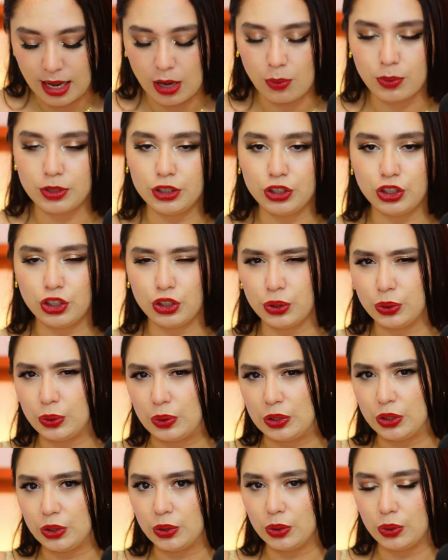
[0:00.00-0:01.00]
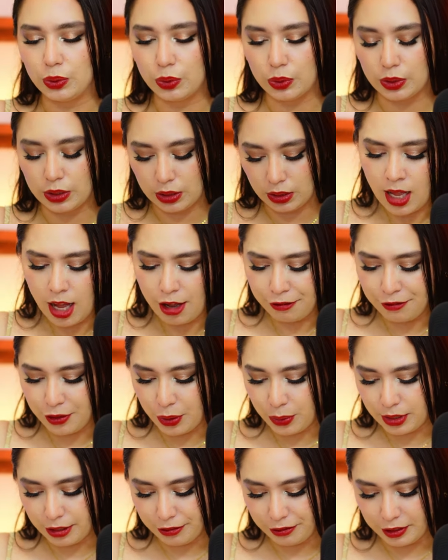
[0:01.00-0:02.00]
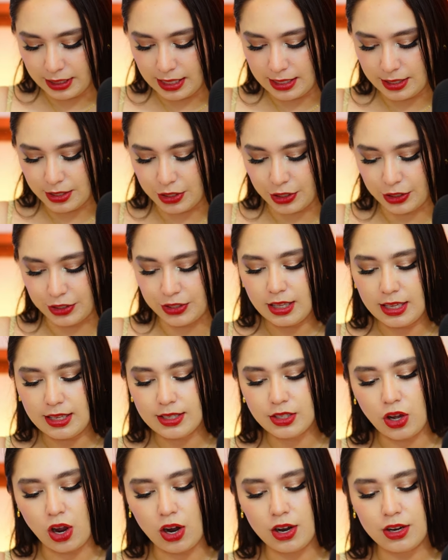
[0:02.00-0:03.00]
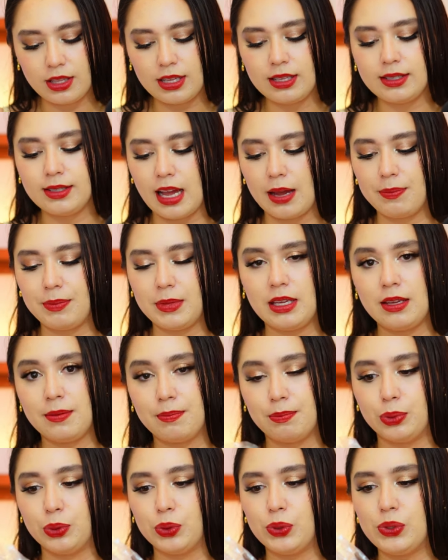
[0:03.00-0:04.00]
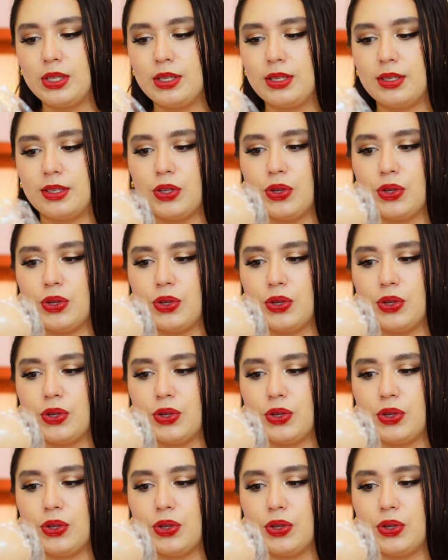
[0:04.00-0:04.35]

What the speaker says: I want to show you a few different inserts. These are the Demi Boosts.